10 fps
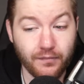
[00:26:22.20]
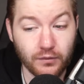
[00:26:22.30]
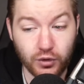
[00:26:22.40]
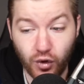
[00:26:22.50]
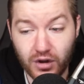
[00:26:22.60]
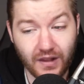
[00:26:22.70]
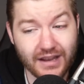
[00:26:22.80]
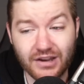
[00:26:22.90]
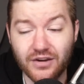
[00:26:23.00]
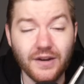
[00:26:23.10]
look like
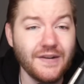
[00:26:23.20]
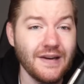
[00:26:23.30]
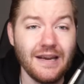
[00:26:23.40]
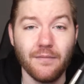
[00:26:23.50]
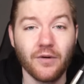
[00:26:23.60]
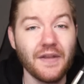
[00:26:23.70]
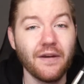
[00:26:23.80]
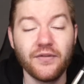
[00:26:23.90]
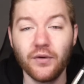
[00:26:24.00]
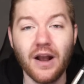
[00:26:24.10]
a good team, right?
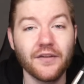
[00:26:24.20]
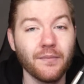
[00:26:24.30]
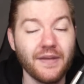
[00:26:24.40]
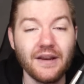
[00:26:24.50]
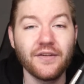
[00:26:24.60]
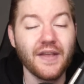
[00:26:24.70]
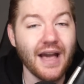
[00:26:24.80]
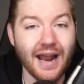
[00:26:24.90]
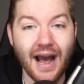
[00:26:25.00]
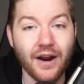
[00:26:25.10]
They've still got some things that they
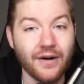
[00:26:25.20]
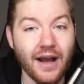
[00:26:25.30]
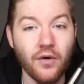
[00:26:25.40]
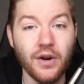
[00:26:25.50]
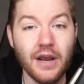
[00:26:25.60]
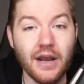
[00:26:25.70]
got iron out.